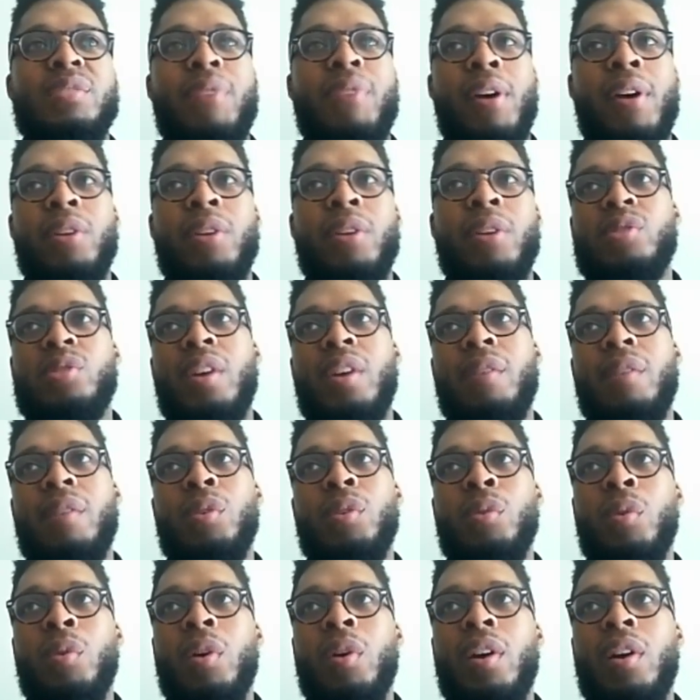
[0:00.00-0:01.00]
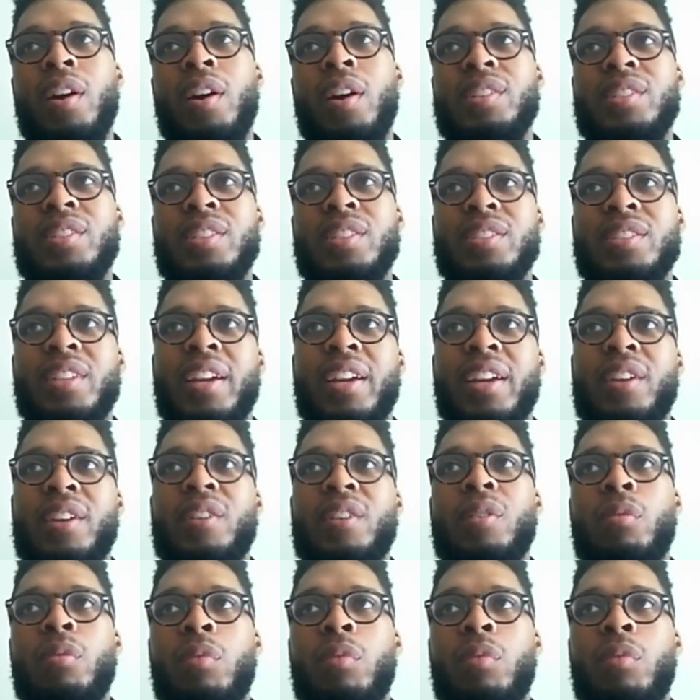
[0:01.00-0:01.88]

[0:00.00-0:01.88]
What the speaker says: founder of Travel Noir, and she's like a